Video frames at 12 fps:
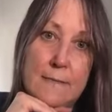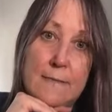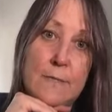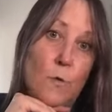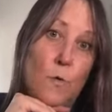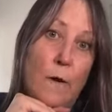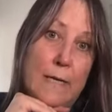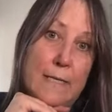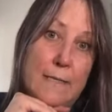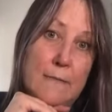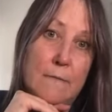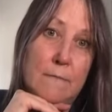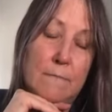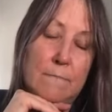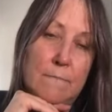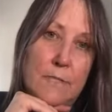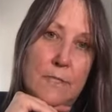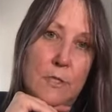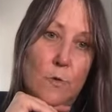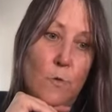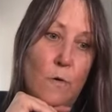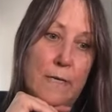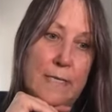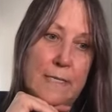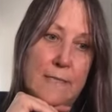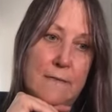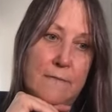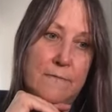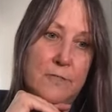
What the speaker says: stories, stories of